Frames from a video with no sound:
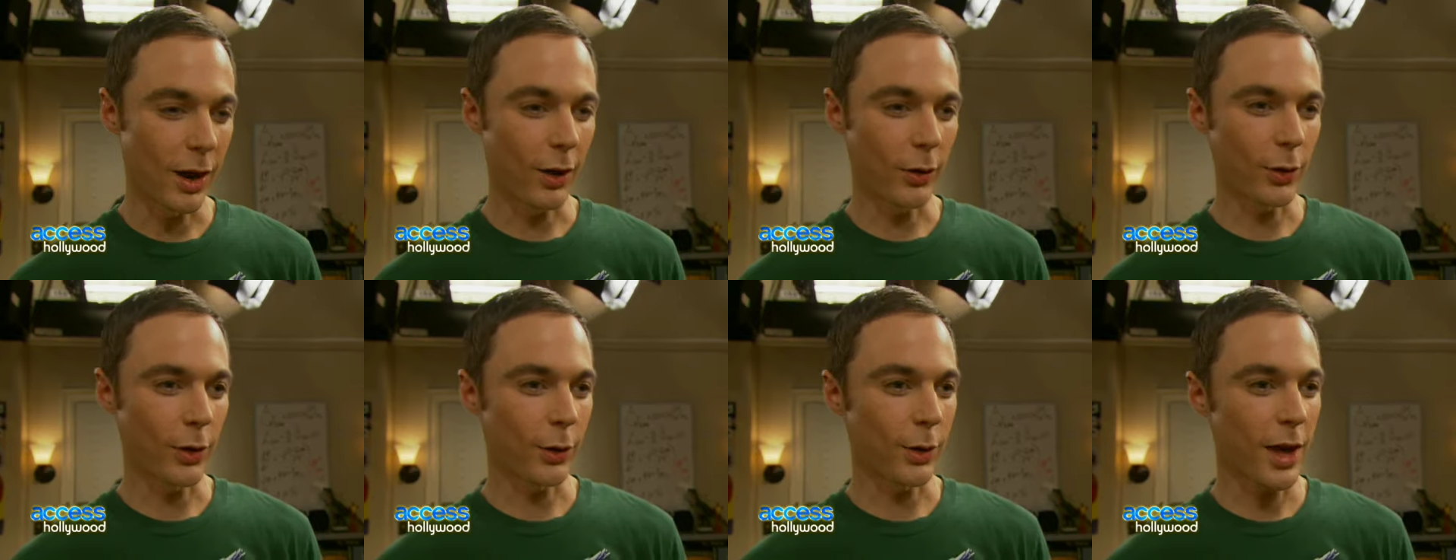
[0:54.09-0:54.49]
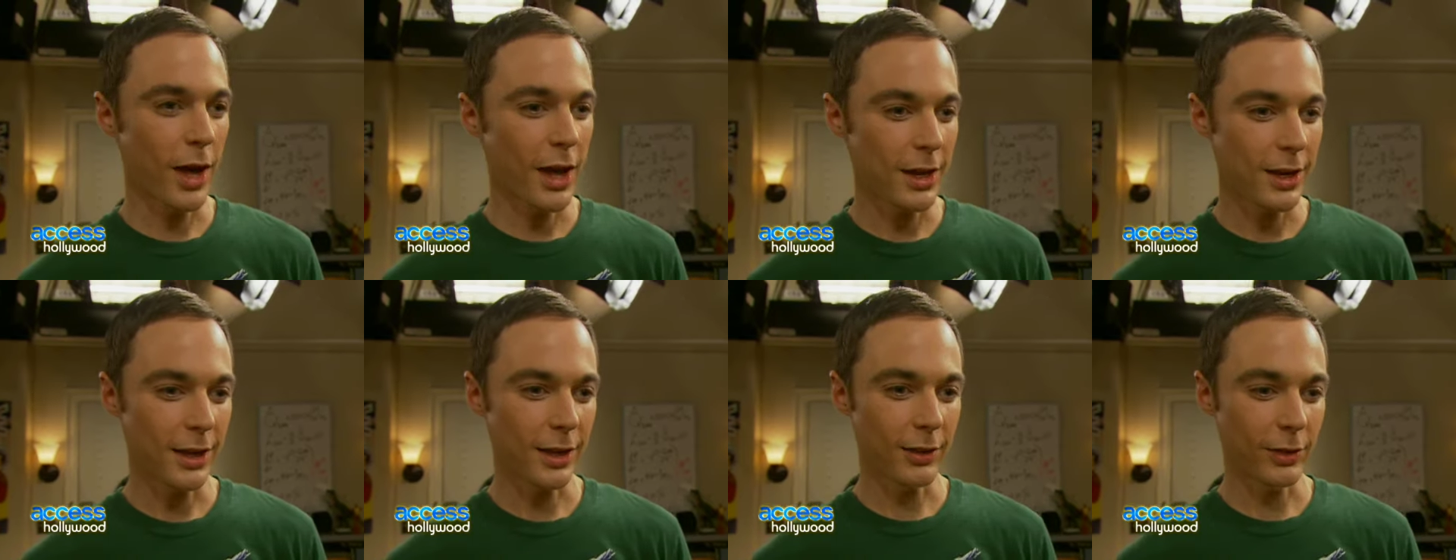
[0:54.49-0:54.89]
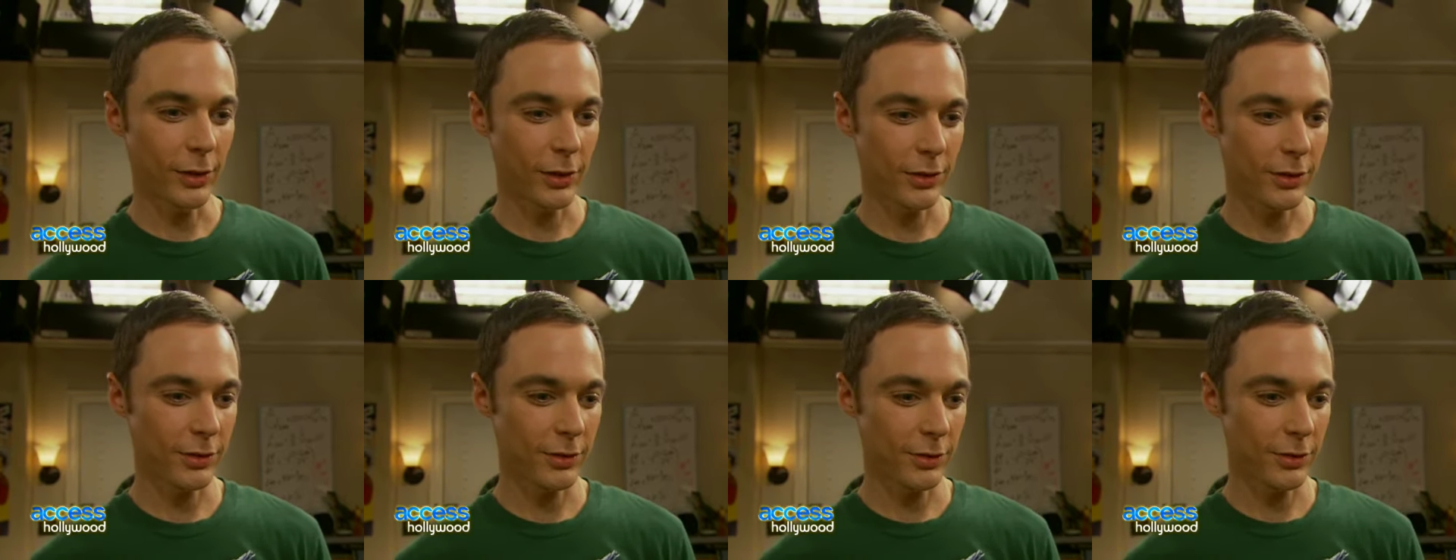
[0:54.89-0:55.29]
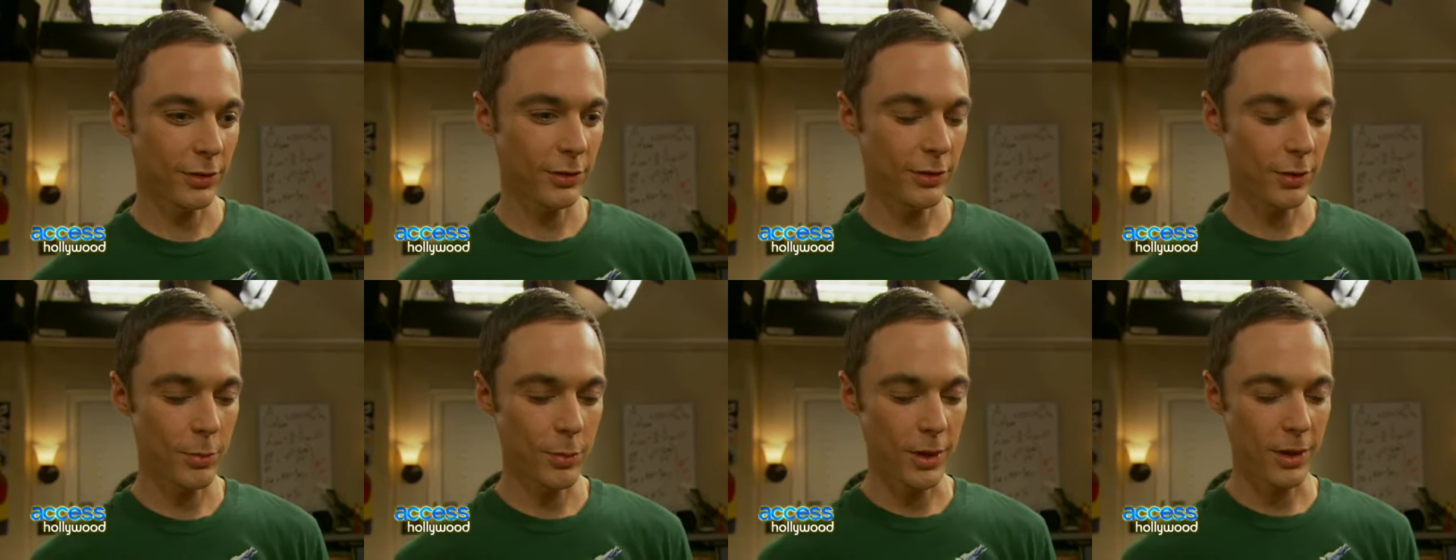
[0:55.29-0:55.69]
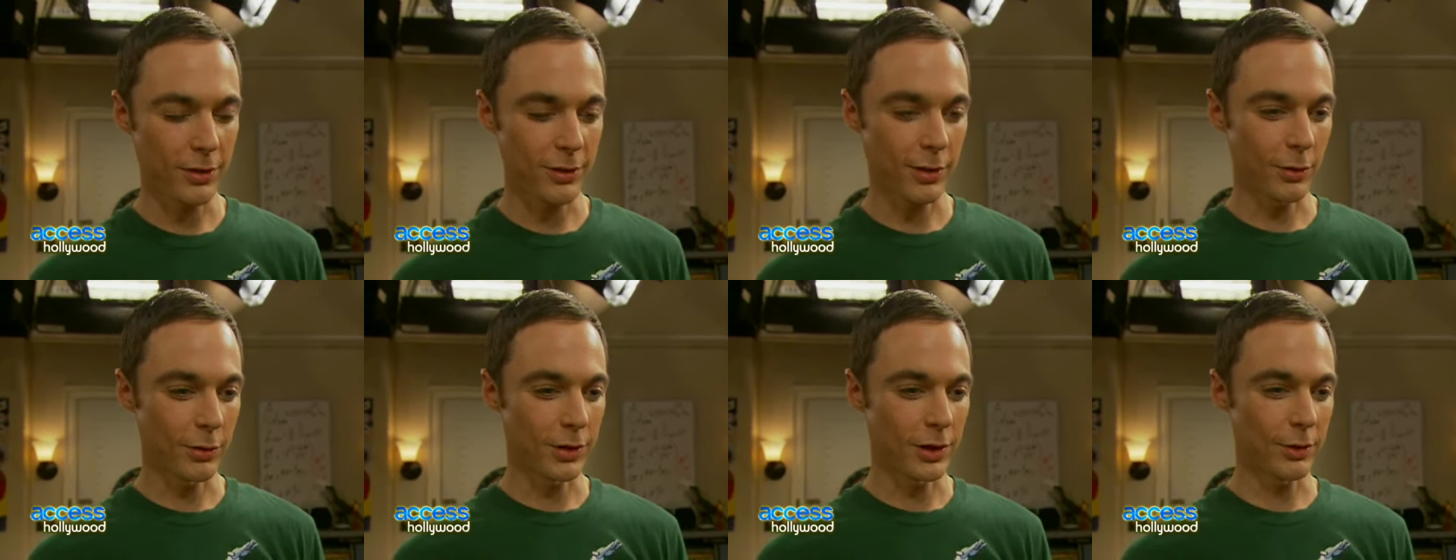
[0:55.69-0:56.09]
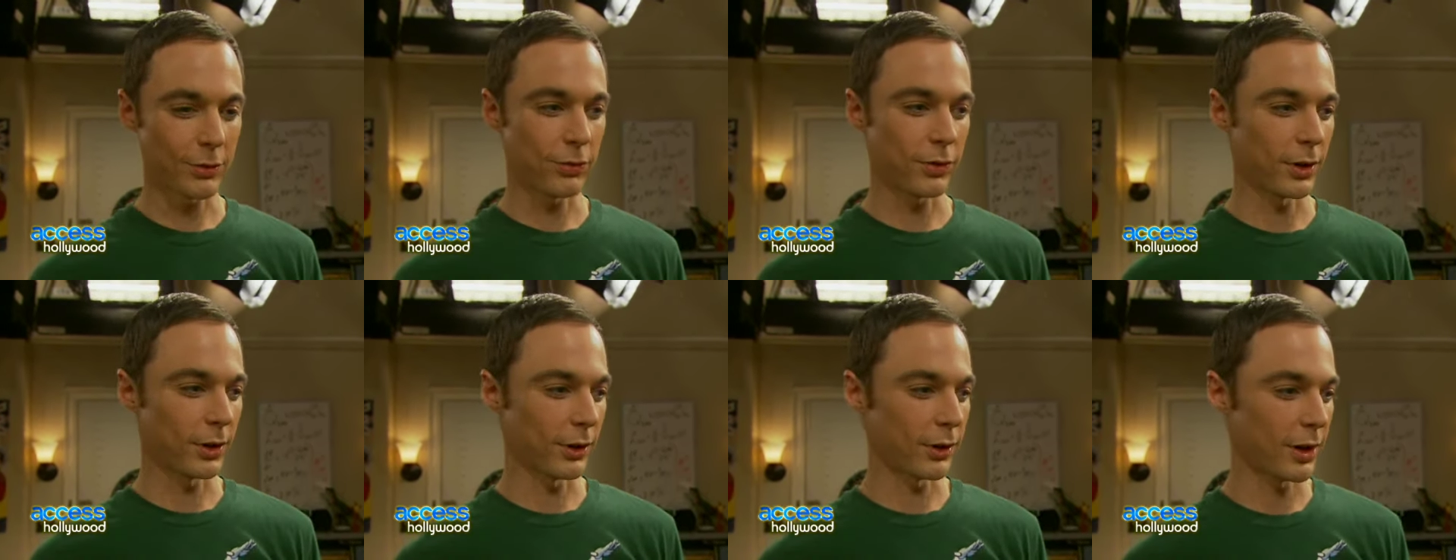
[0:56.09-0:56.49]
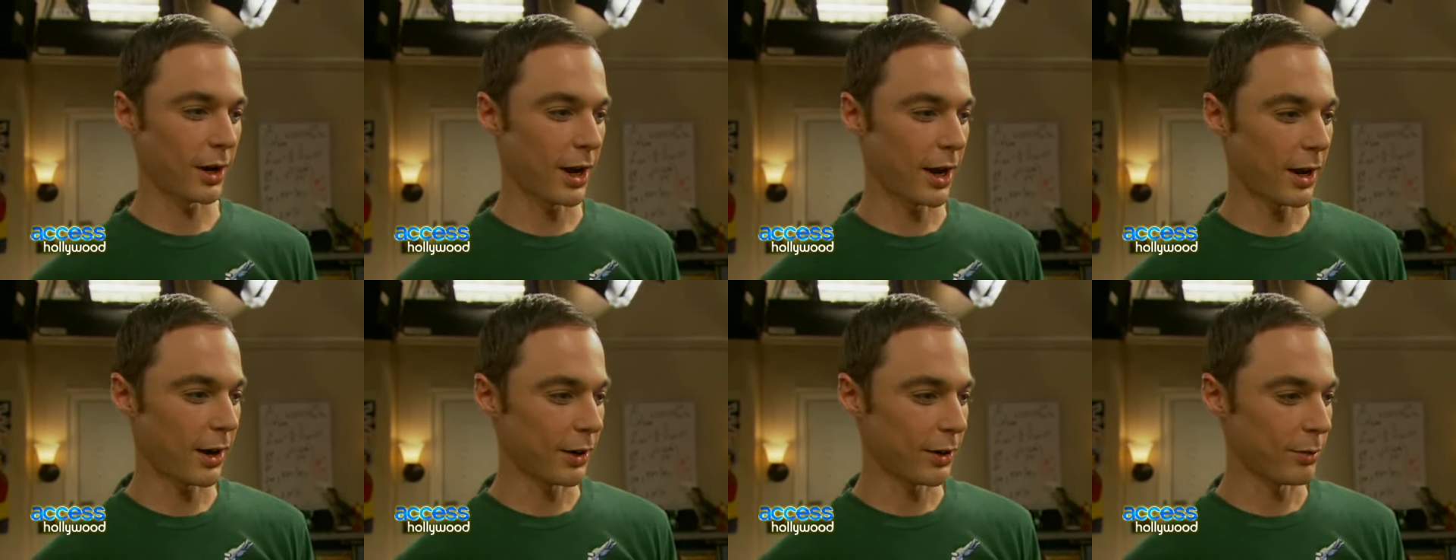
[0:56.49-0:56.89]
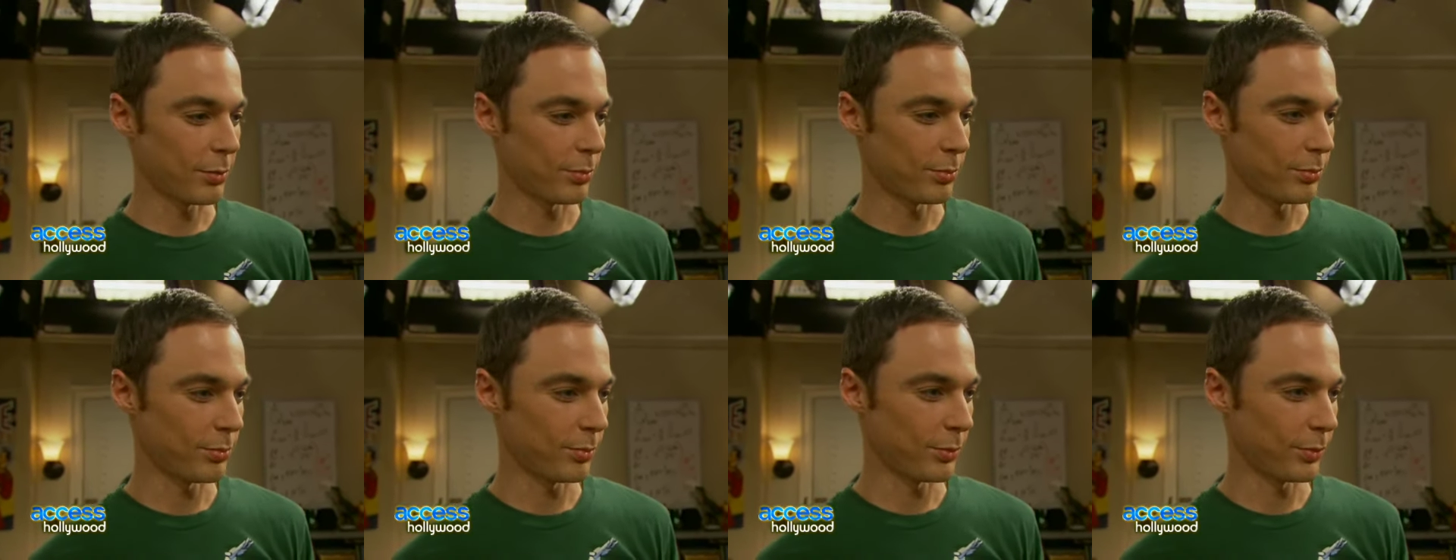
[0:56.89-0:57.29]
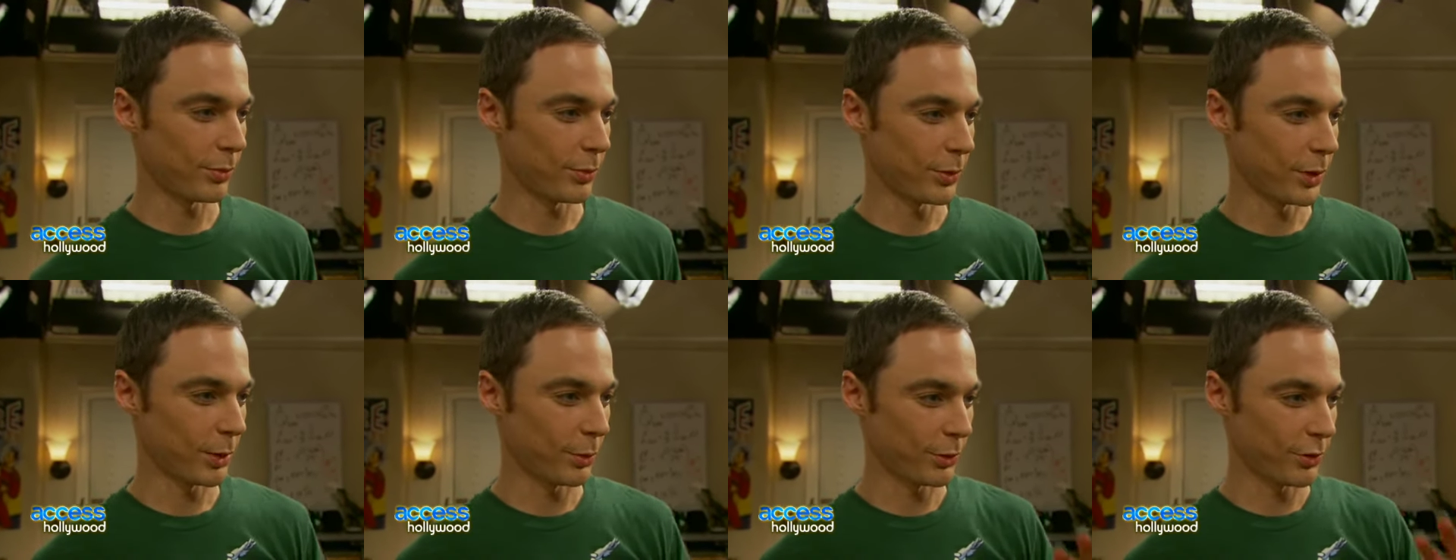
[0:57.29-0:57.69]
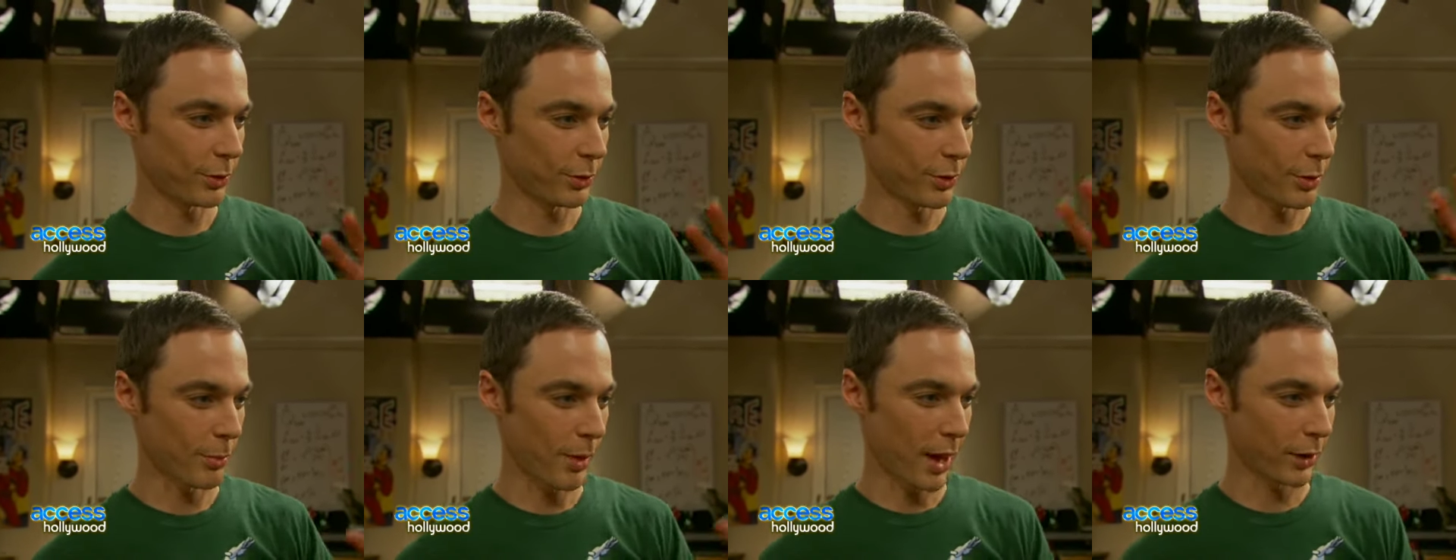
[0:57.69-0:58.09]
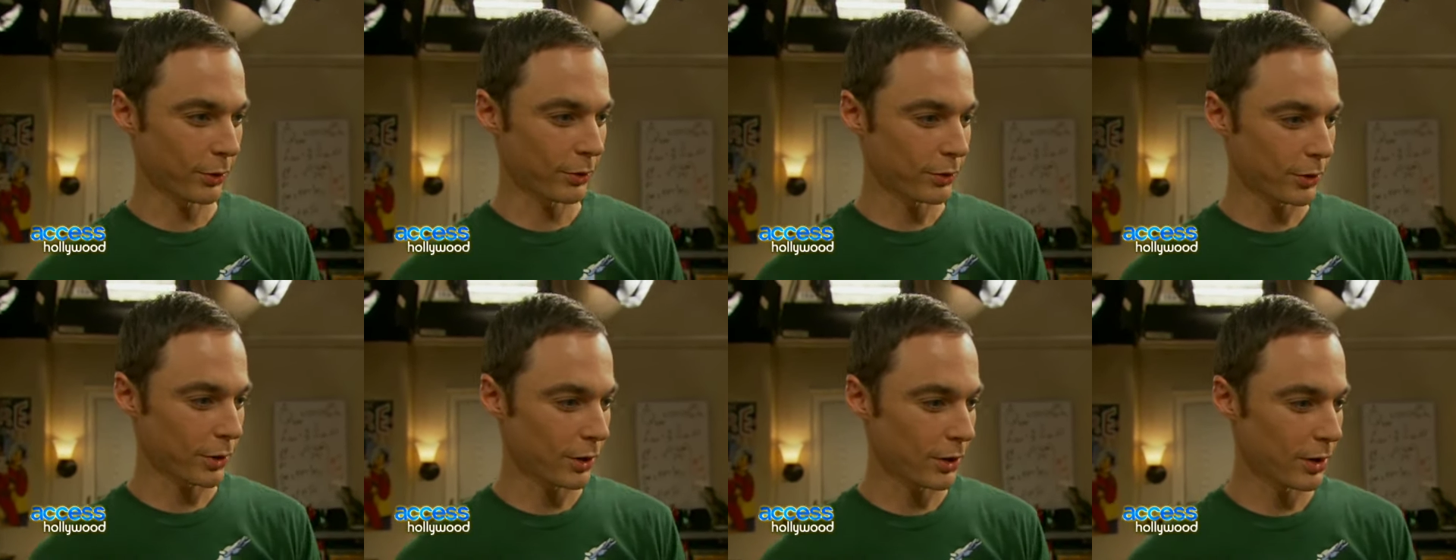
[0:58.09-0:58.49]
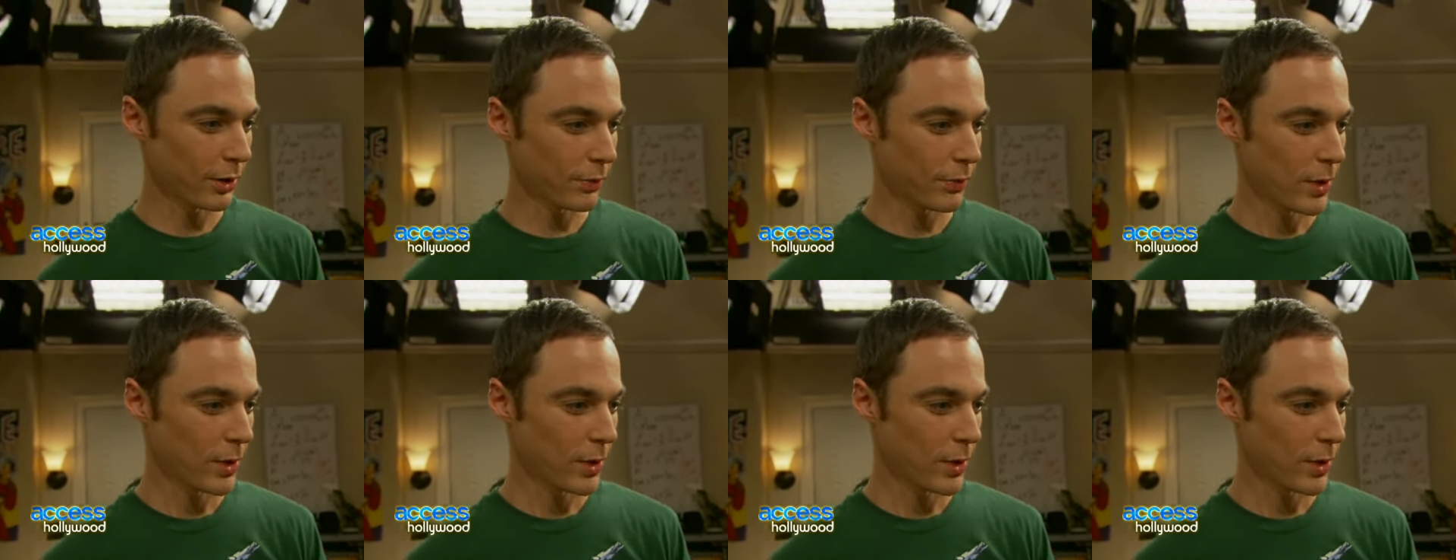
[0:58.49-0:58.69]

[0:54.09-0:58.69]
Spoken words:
Although Katee looks to me so different. Her hair when she was on Battlestar.